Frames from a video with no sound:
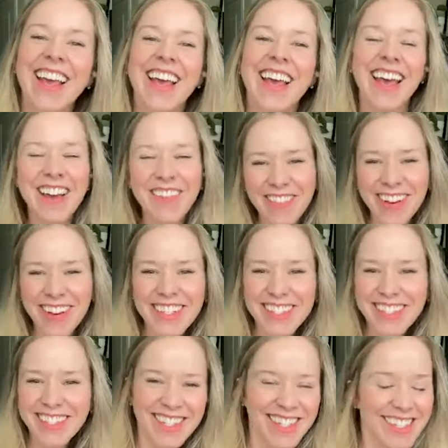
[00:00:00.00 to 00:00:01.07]
It
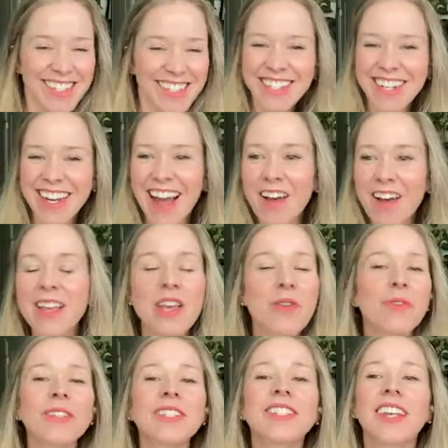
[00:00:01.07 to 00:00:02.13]
was just, it
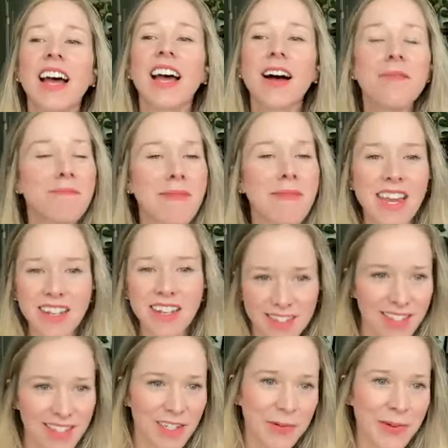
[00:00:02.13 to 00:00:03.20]
was a
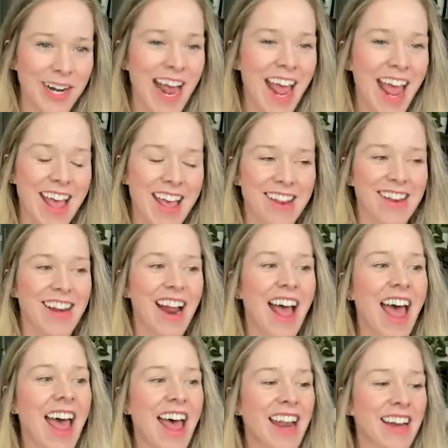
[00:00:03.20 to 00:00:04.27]
means to an end.
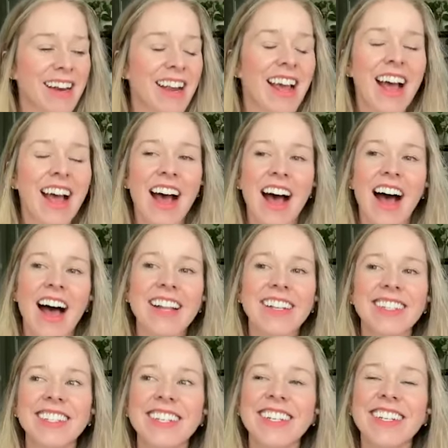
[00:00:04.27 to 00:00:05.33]
And I
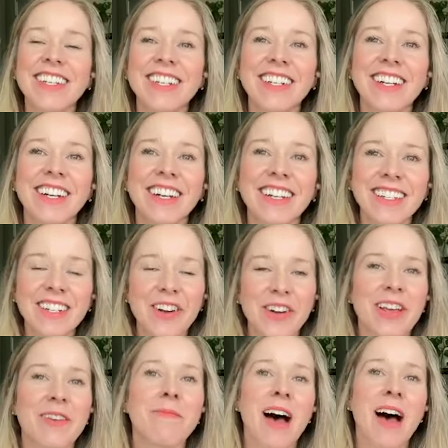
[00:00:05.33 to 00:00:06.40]
did,
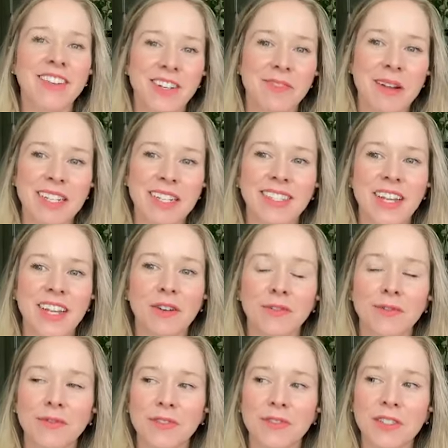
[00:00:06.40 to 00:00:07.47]
imagine
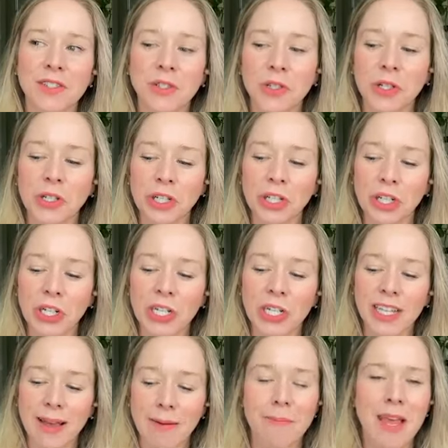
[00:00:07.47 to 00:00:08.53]
myself to
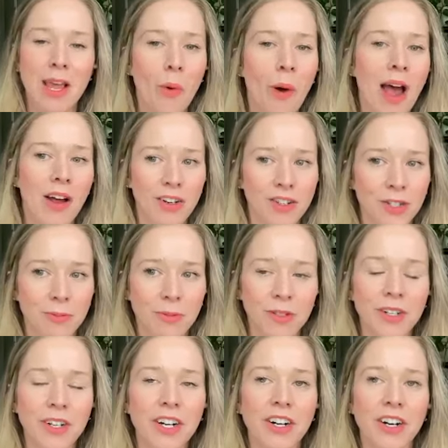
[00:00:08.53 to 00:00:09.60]
be quite
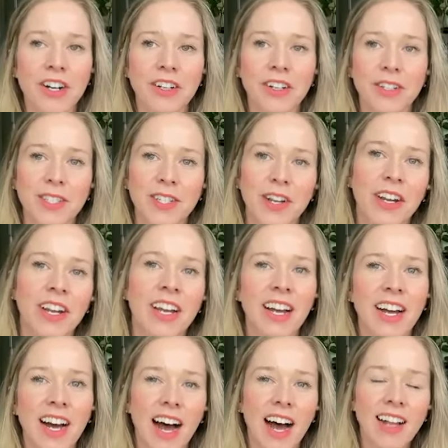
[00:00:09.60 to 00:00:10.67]
entrepreneurial. So
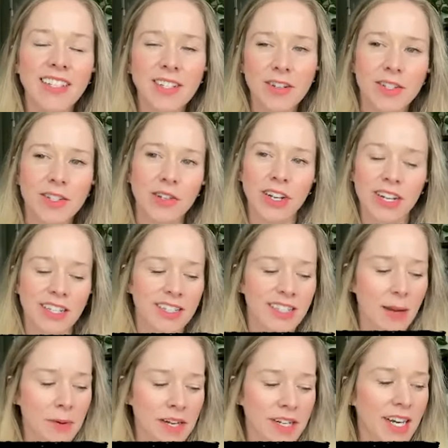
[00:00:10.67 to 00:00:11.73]
I sort of took it a
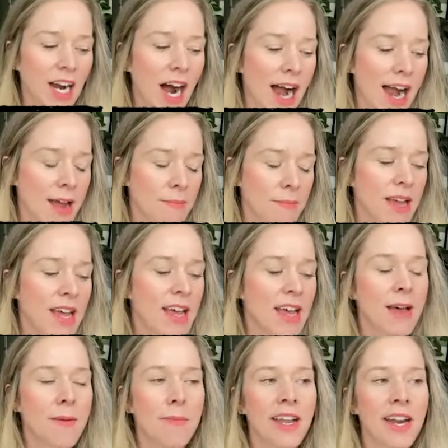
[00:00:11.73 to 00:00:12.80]
step at a time.
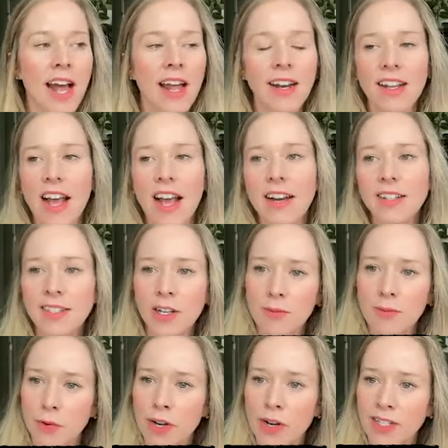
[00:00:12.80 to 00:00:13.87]
But at a
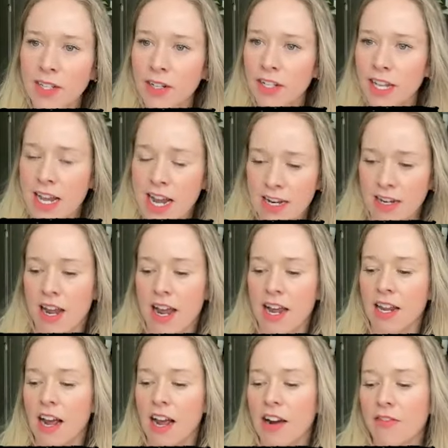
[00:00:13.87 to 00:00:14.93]
certain point, suddenly I
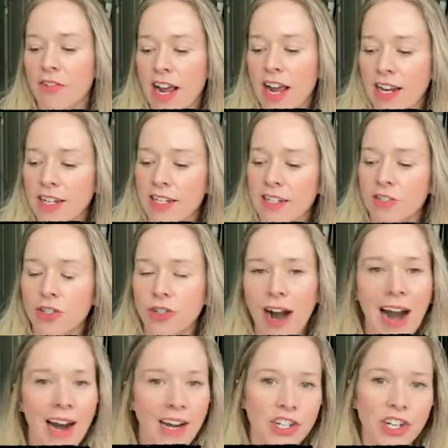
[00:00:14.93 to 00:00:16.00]
read
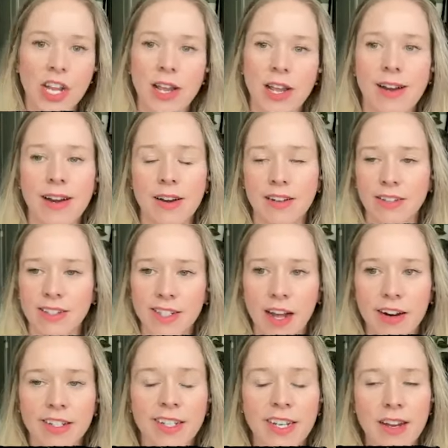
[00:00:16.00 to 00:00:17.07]
Traction and
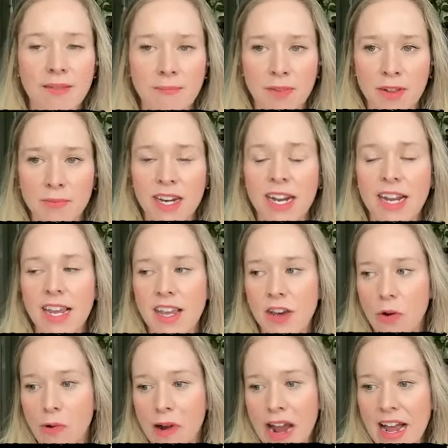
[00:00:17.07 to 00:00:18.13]
started to implement
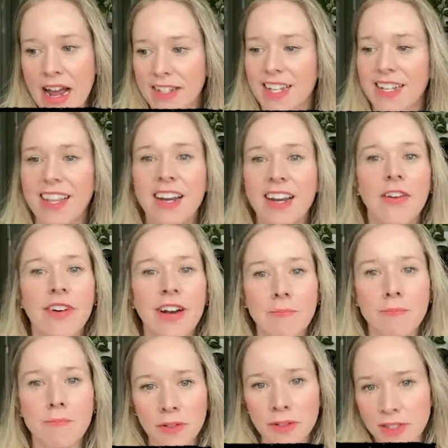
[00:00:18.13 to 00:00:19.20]
EOS. And then I read
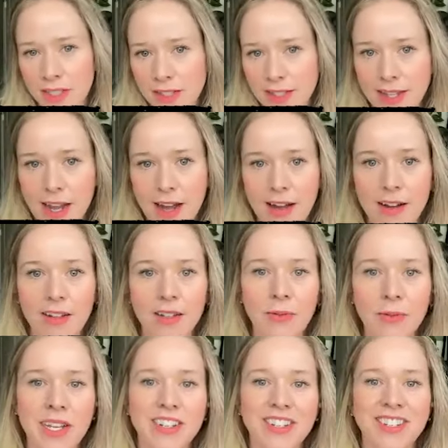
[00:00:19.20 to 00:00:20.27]
Built to Sell,
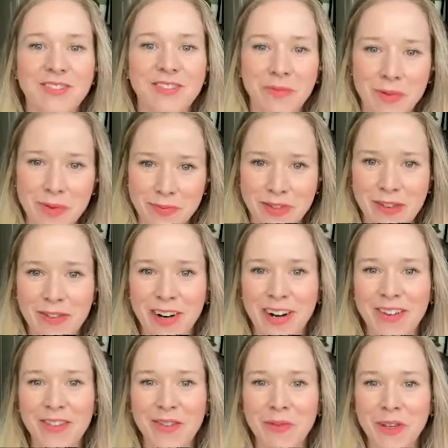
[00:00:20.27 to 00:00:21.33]
which you're probably very
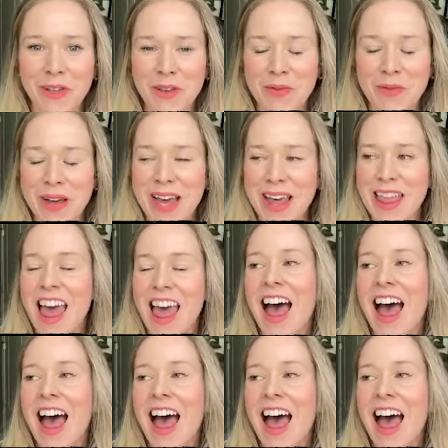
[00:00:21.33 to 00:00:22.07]
familiar with.